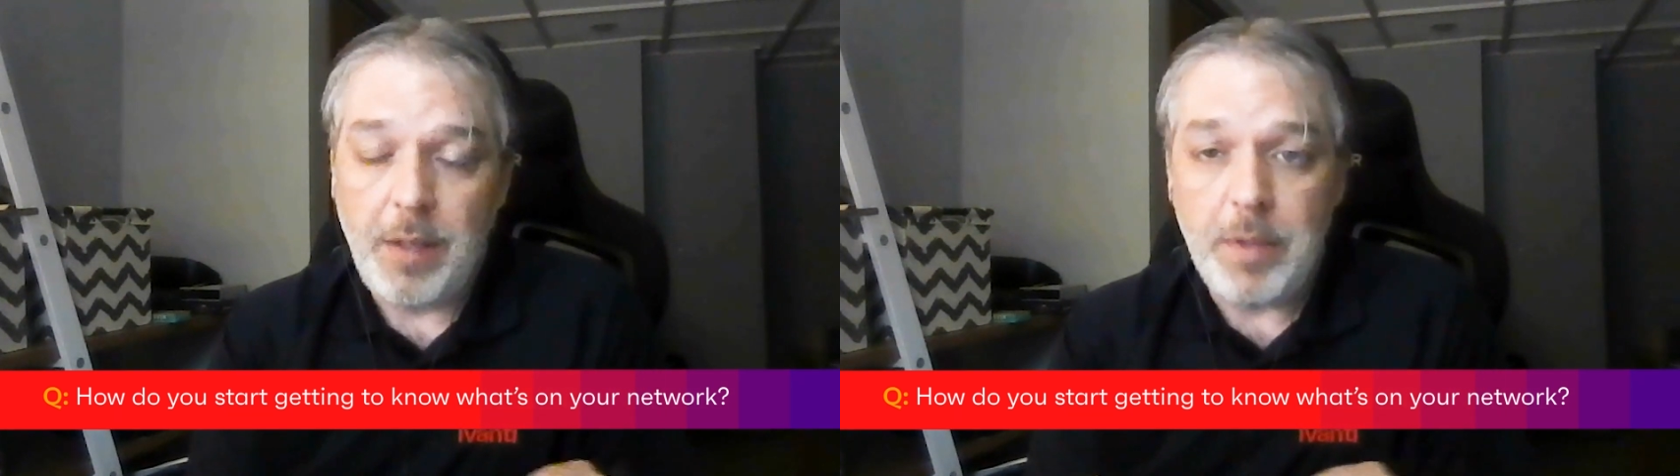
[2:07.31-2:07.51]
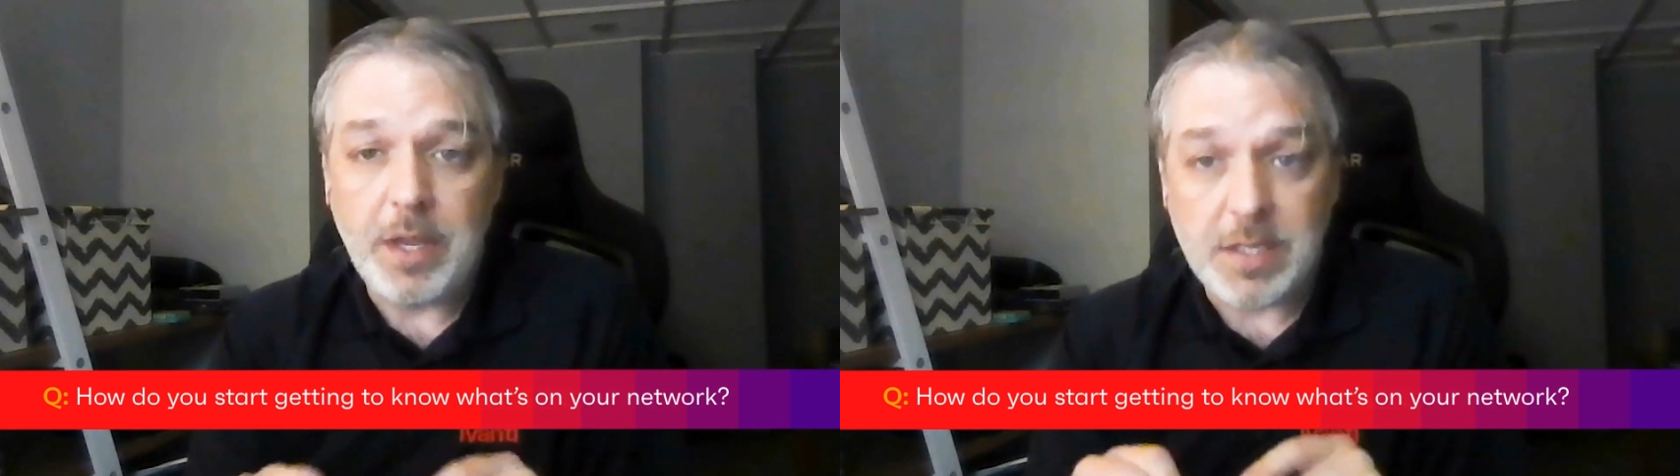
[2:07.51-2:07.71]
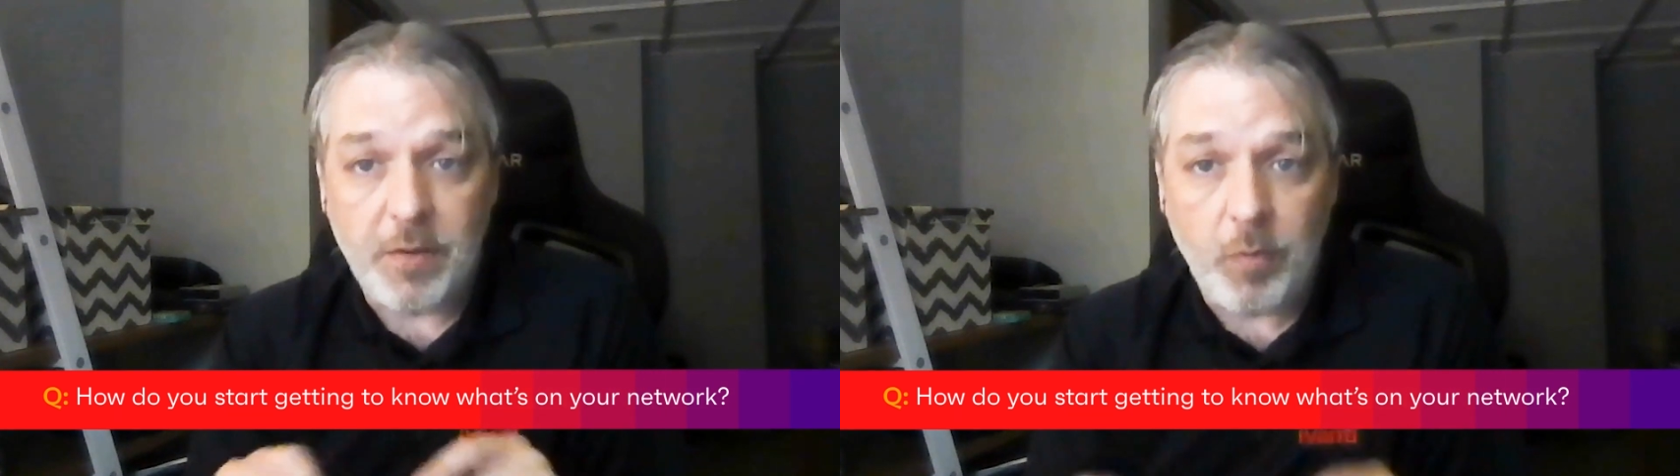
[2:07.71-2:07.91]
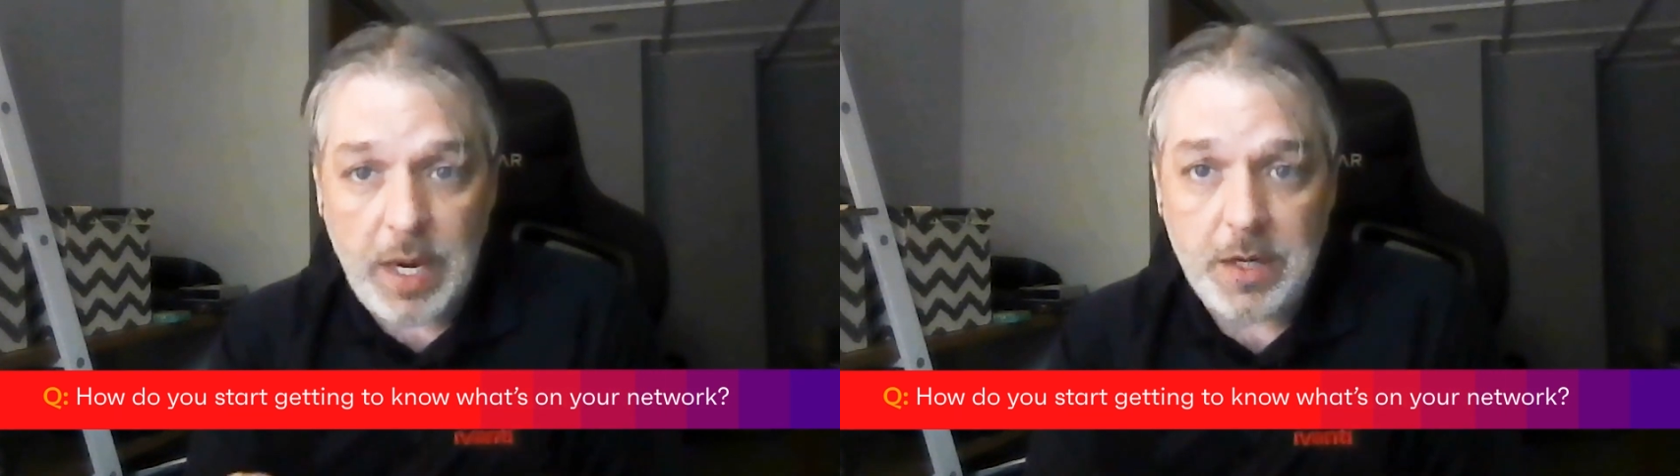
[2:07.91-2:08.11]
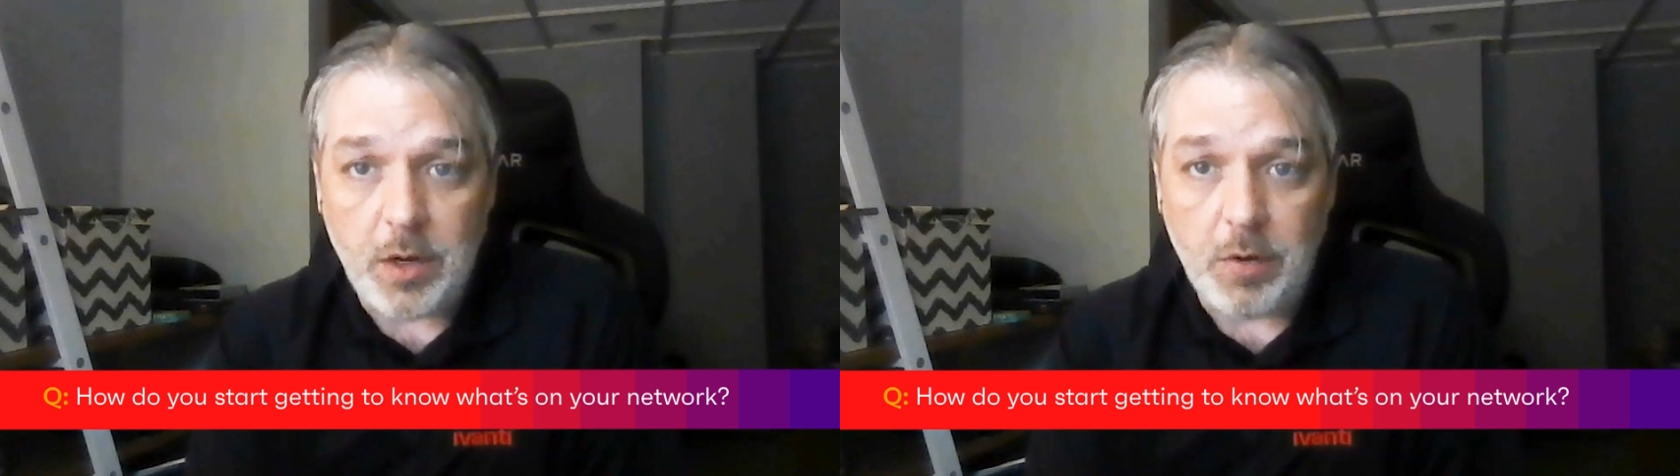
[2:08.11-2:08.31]
because if
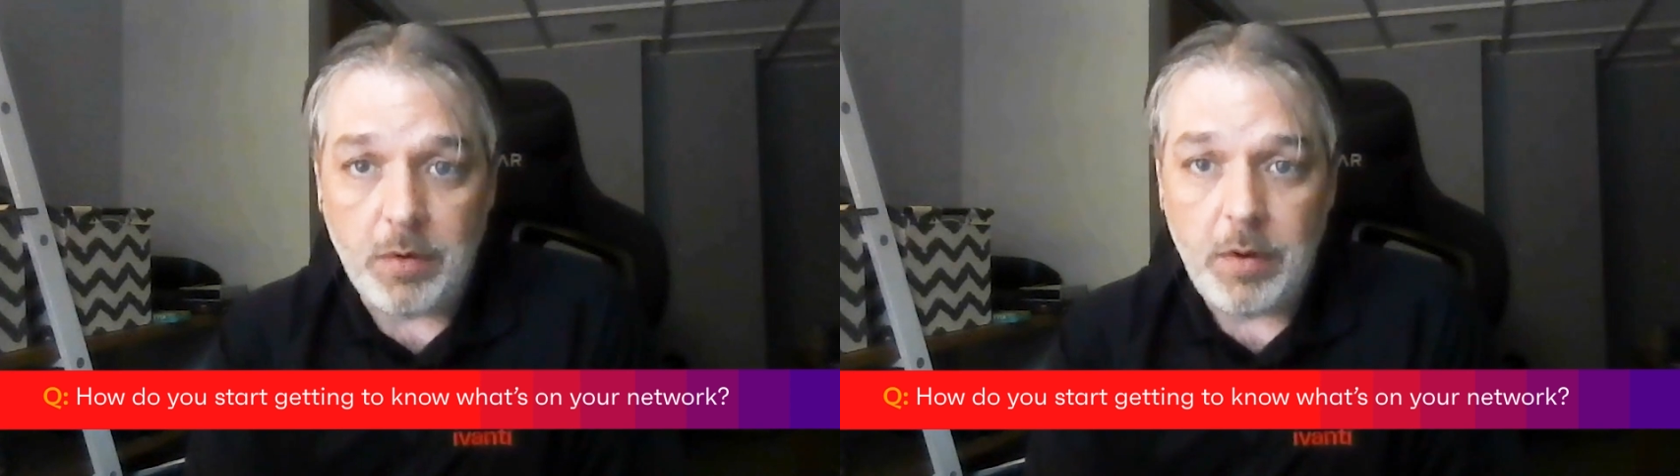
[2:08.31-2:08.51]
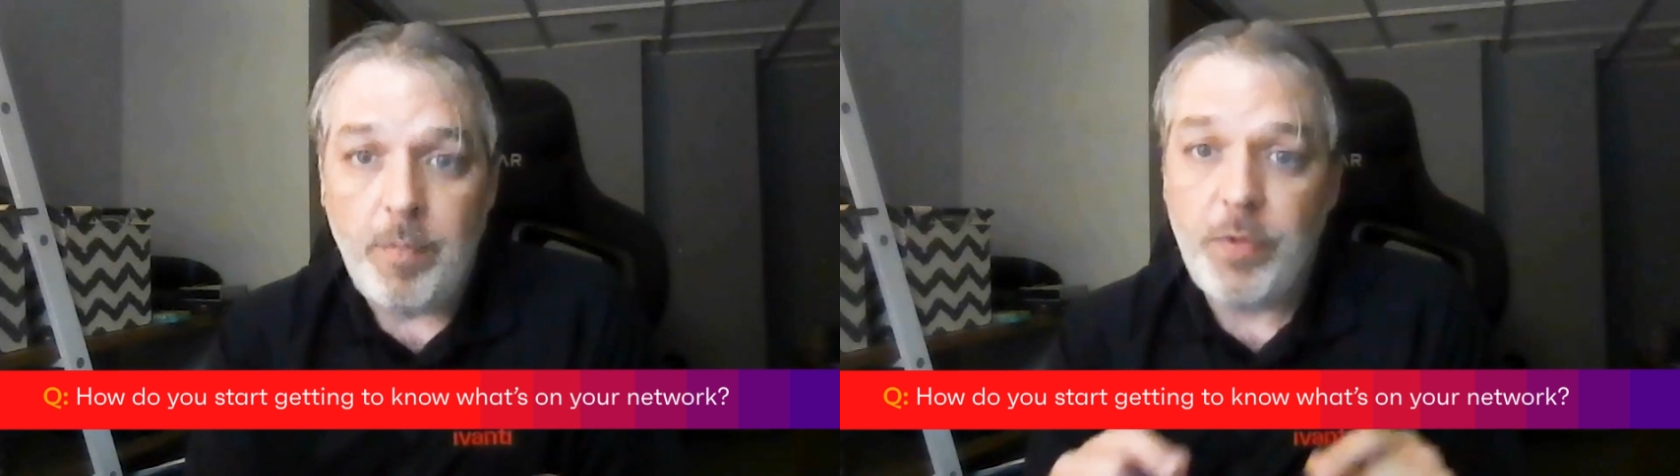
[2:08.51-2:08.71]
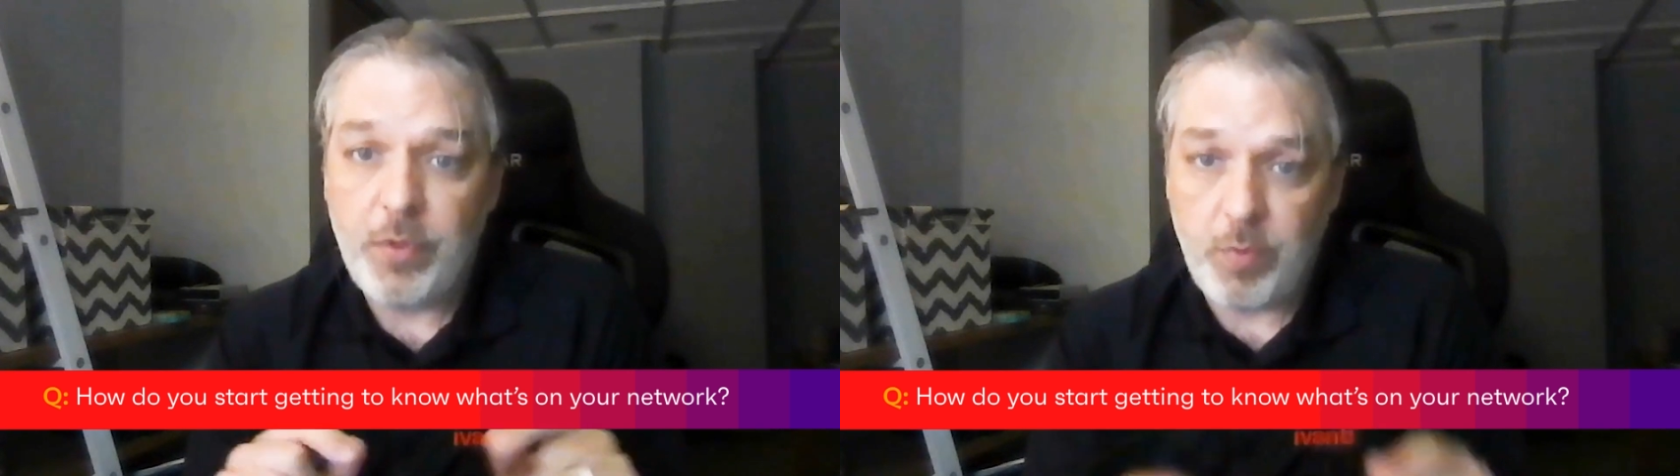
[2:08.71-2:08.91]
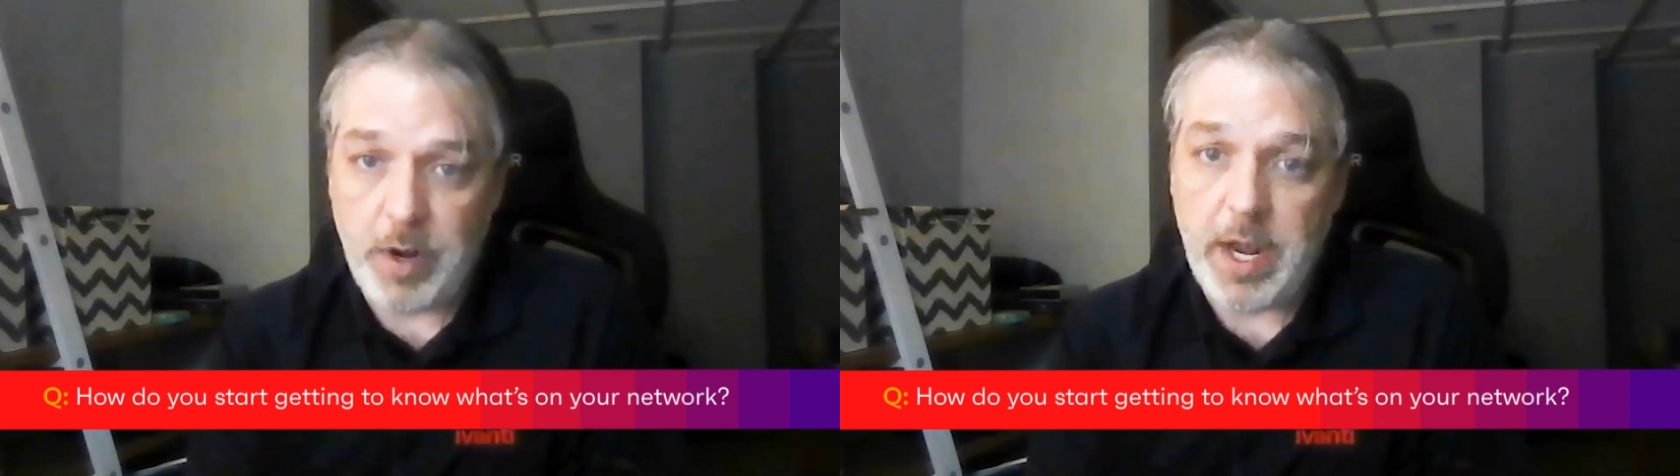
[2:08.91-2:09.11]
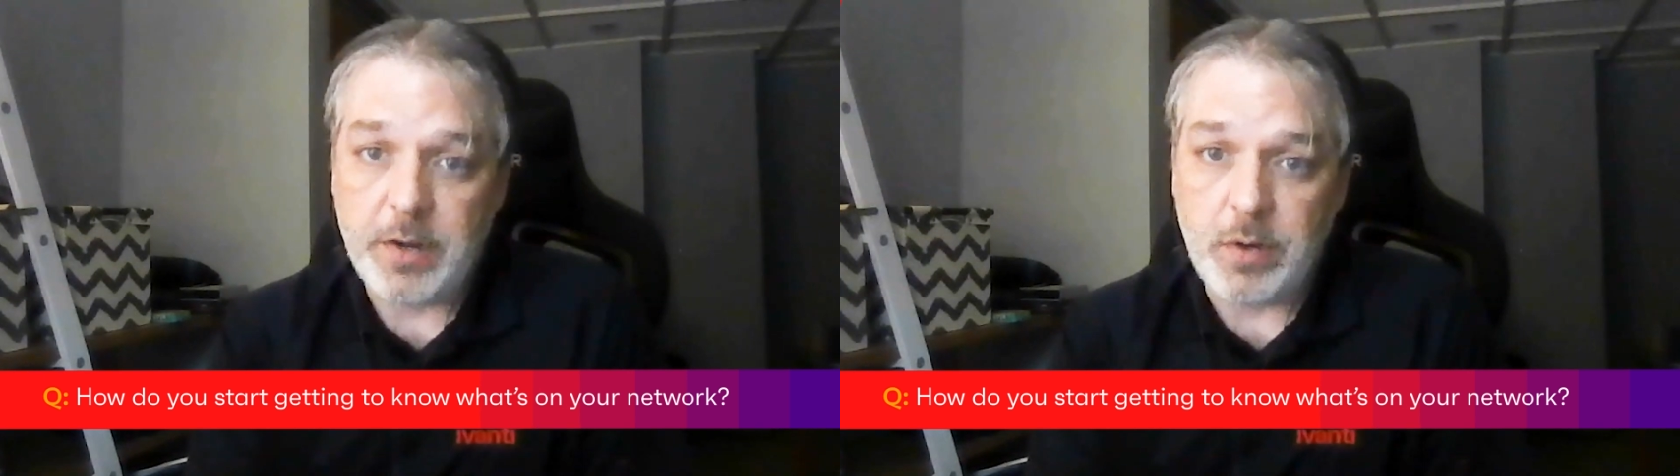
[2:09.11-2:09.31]
we don't
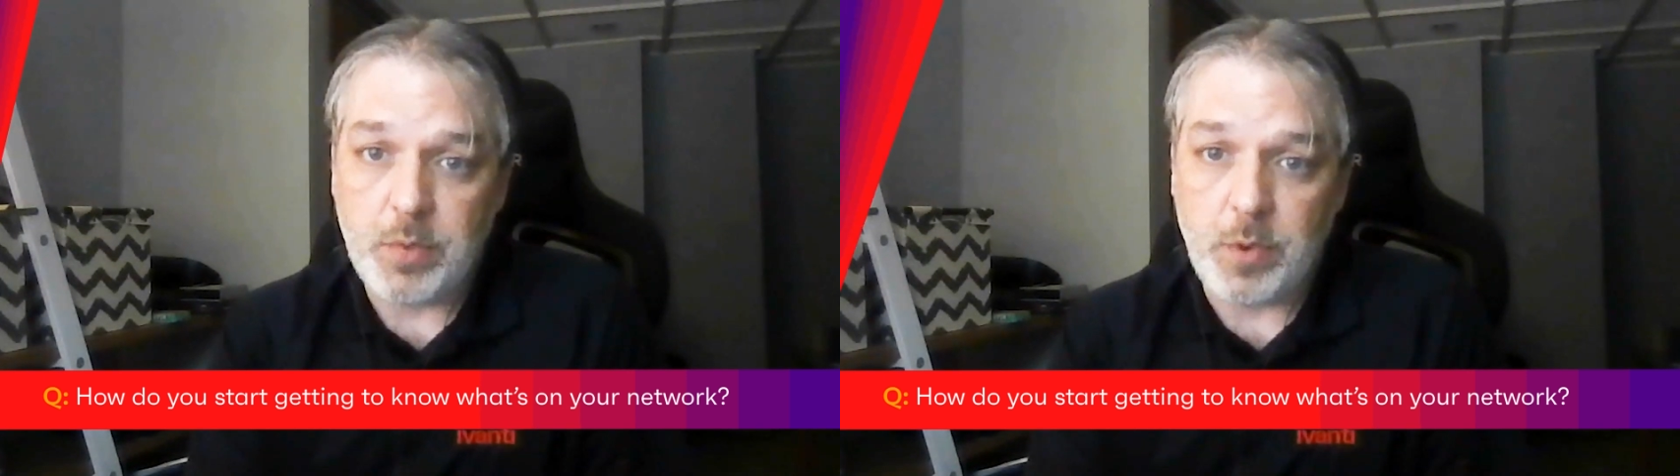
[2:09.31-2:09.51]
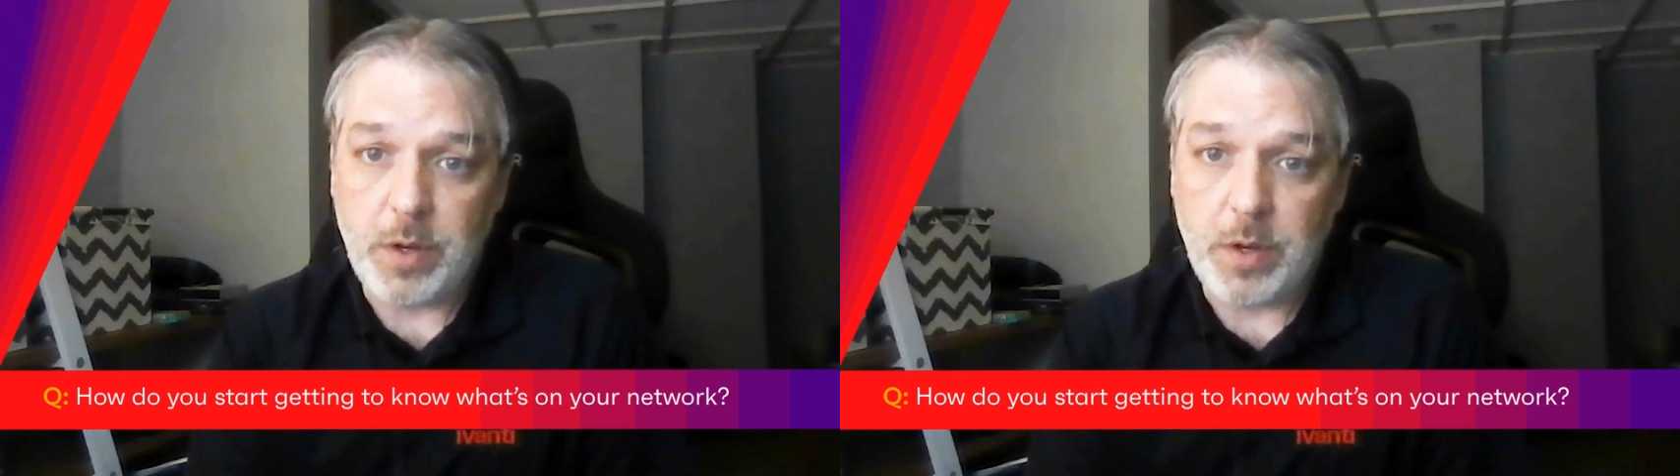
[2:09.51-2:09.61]
threat actors